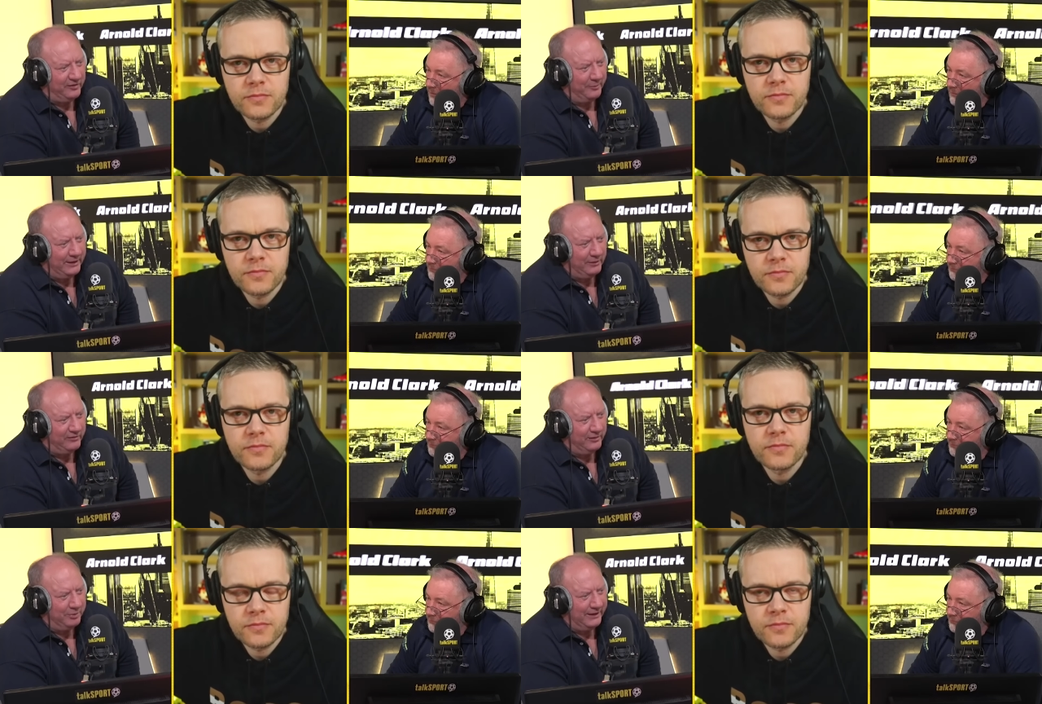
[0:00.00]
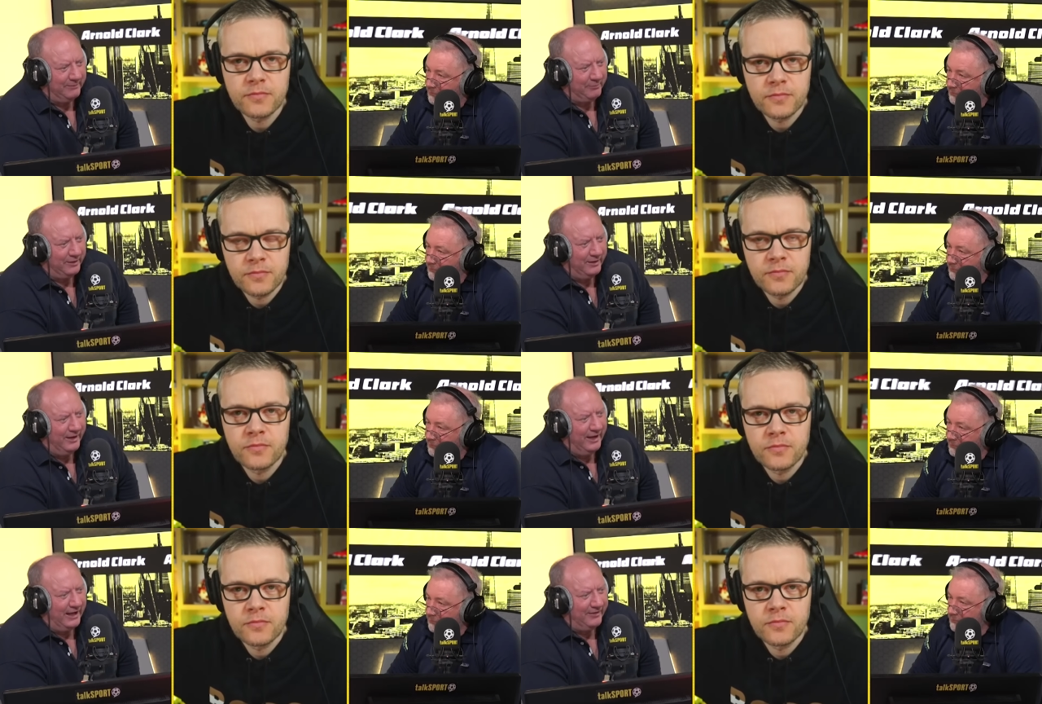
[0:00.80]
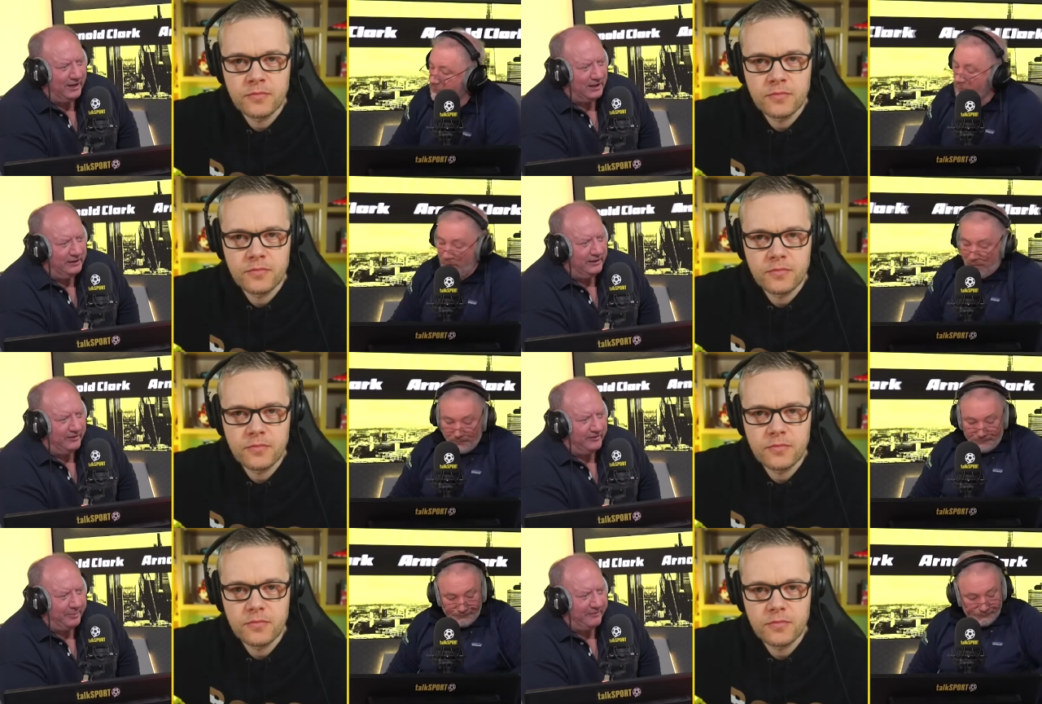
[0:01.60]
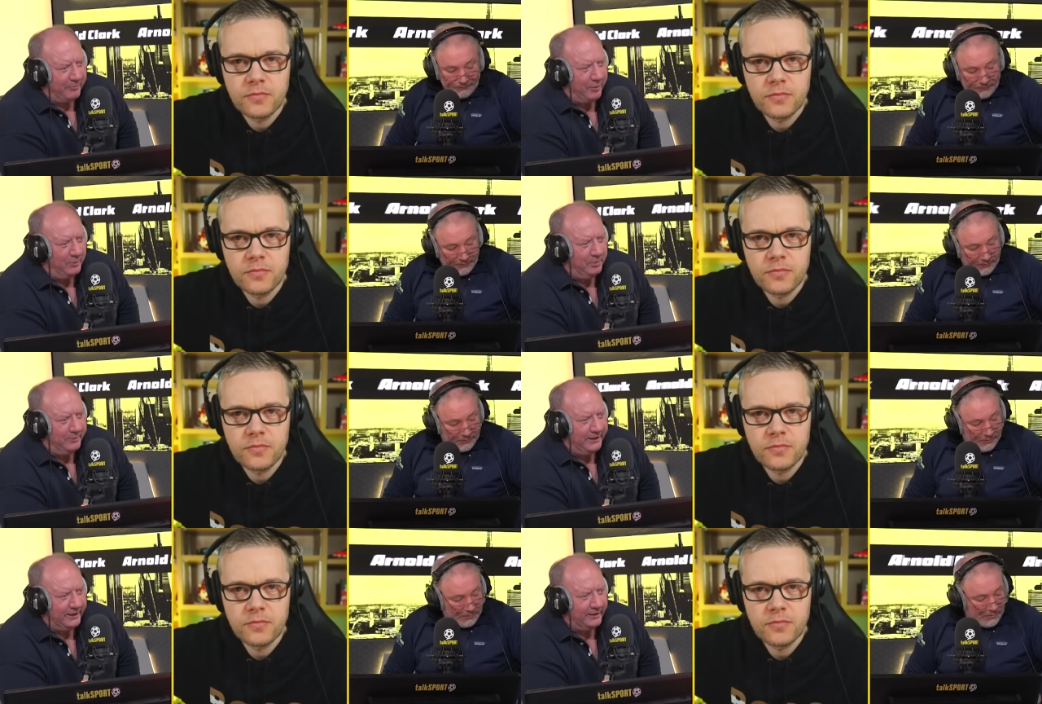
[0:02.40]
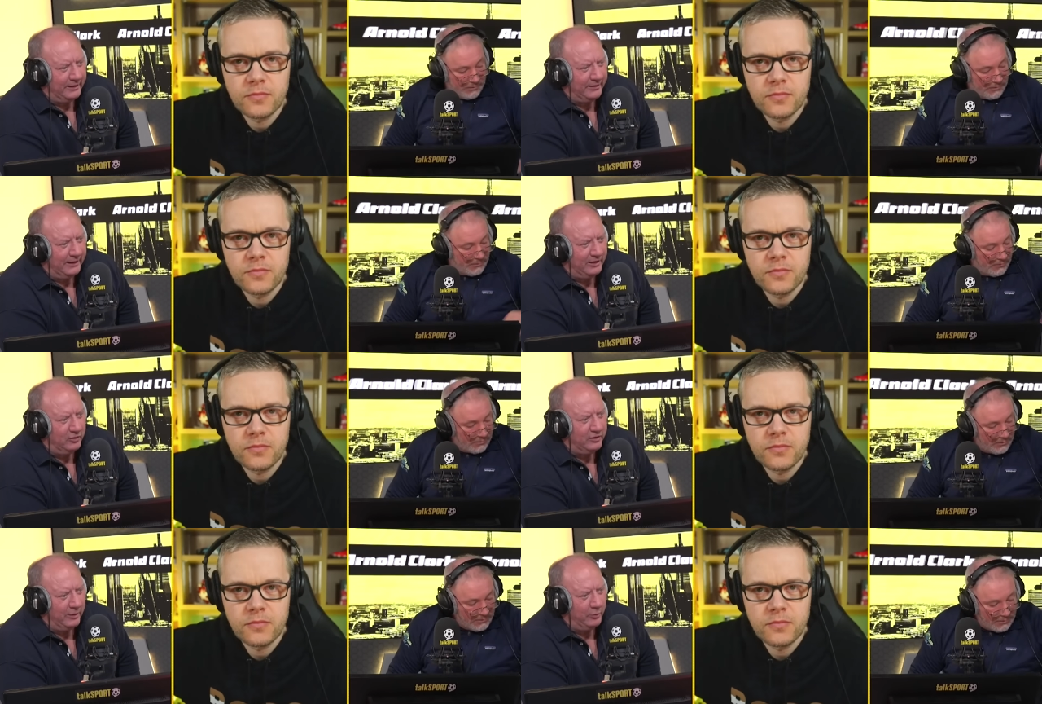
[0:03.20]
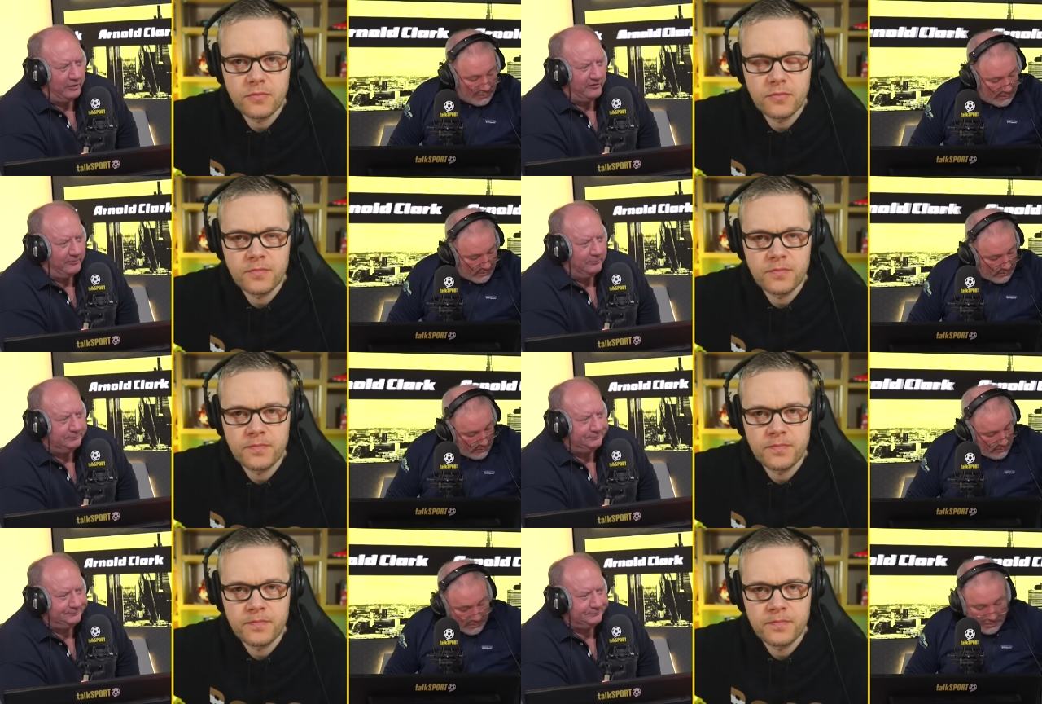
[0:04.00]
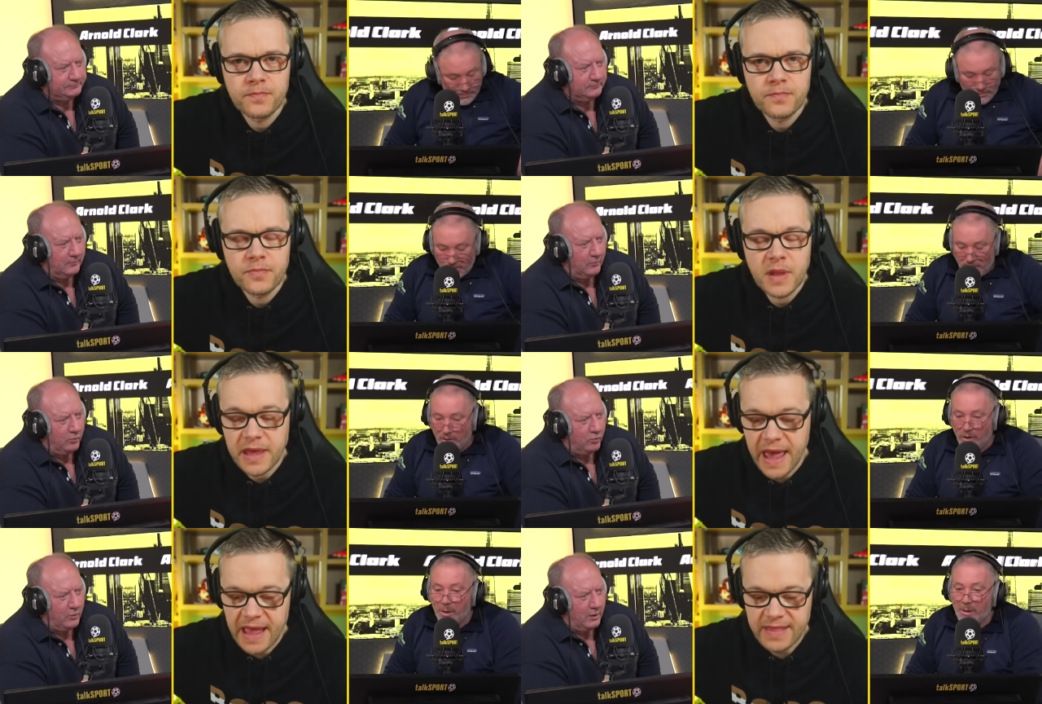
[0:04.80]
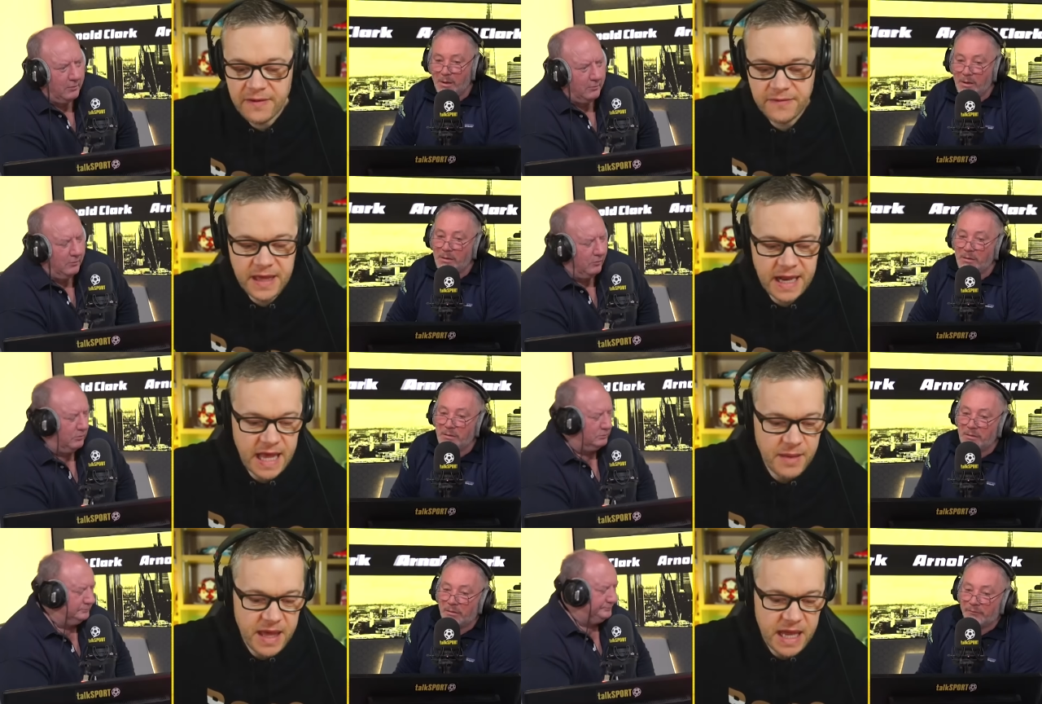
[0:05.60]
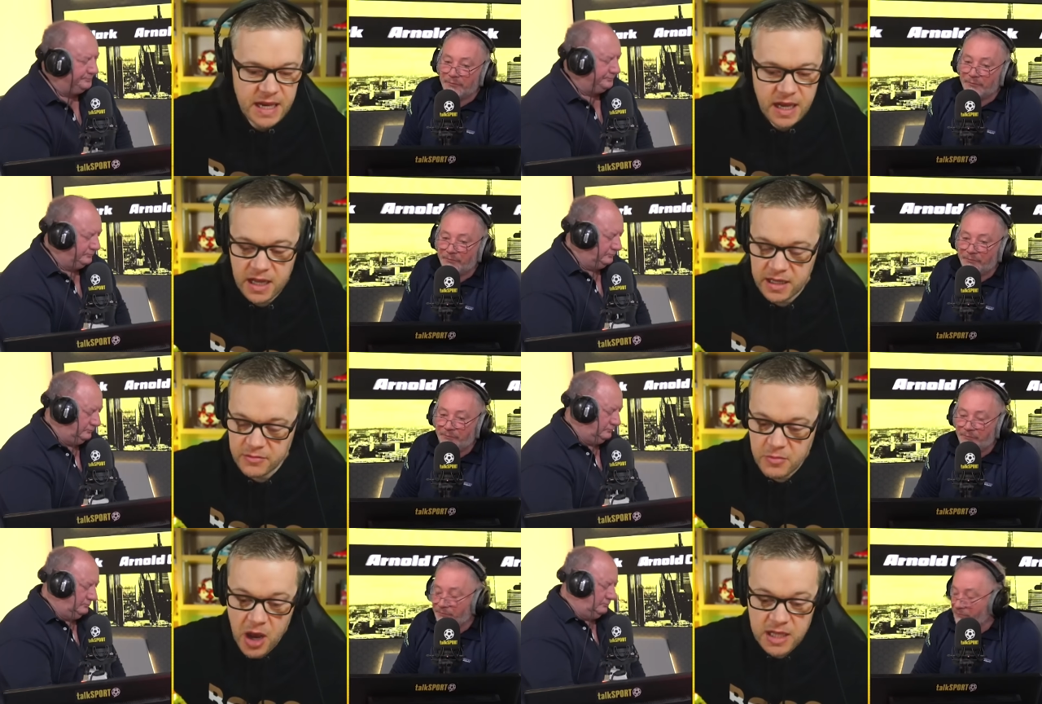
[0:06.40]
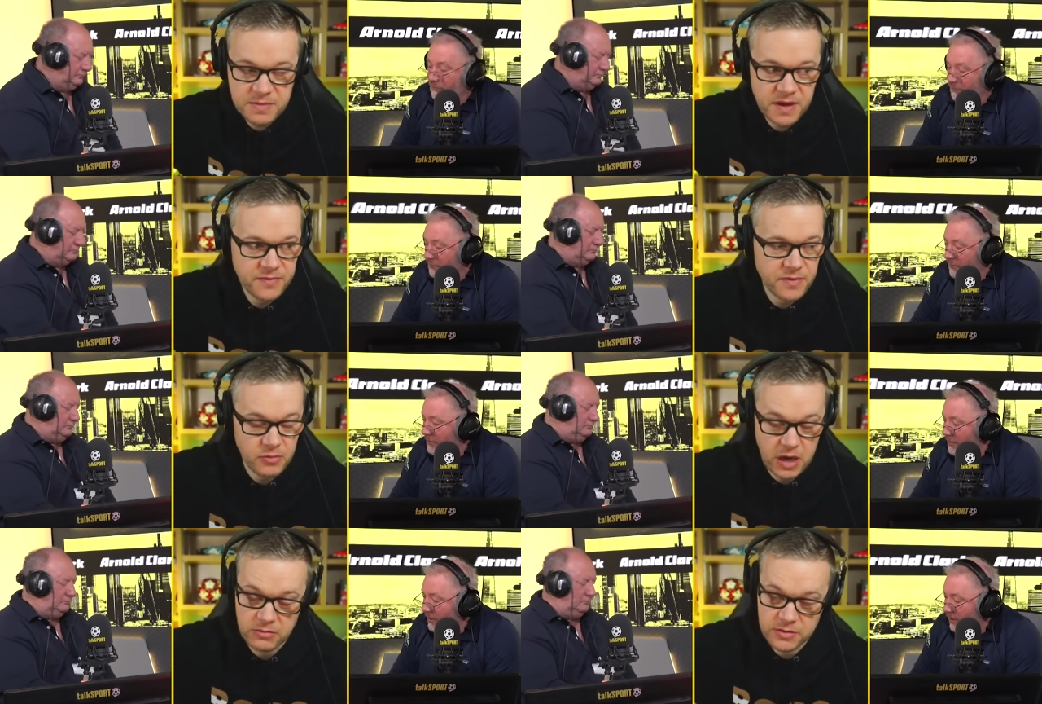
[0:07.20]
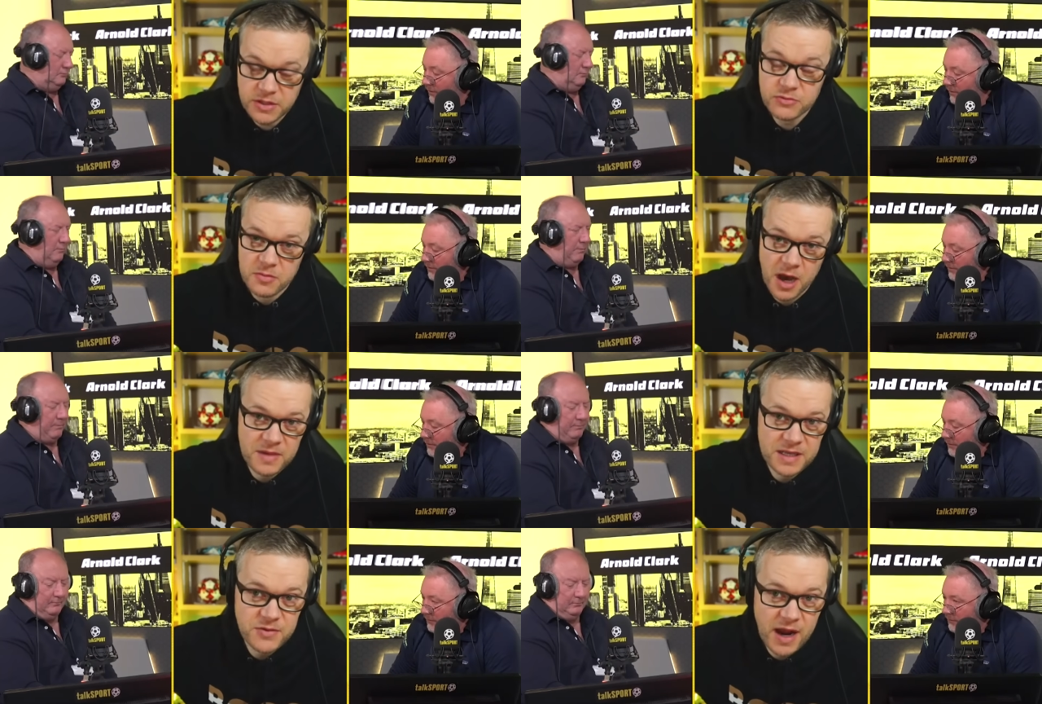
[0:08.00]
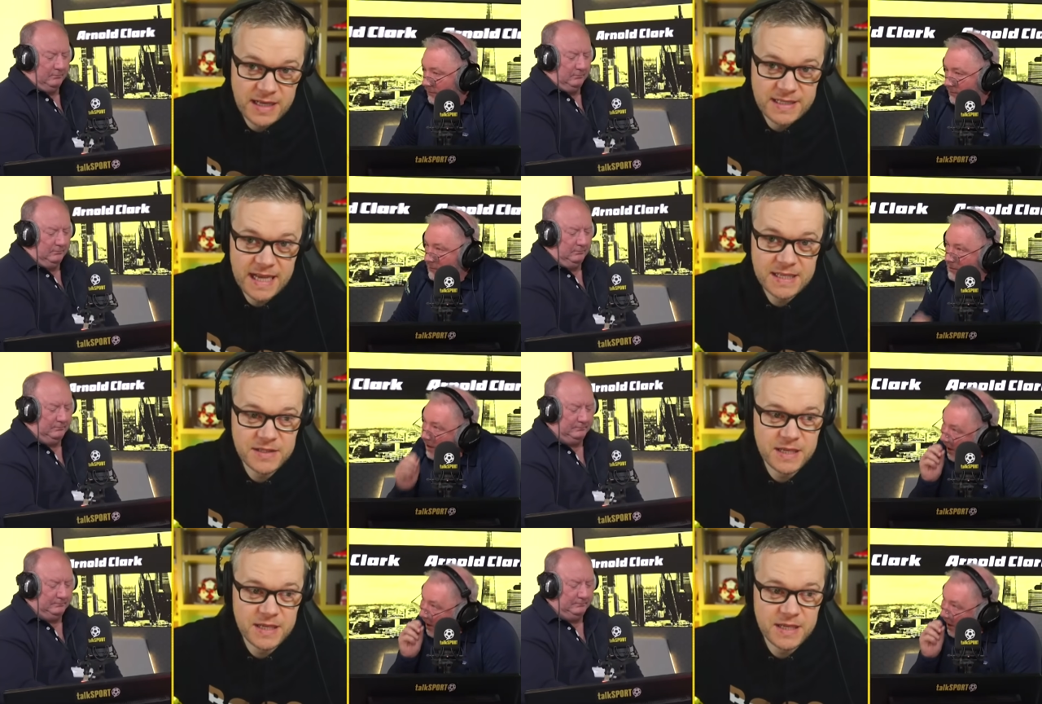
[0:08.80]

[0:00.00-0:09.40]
Speaker 1: someone else to blame. But I think clearly there's a bit of a problem here, and it could get worse.
Speaker 2: Yeah, definitely. I mean, uh, it reminds me of, well, doesn't remind me of Sir Alex days because he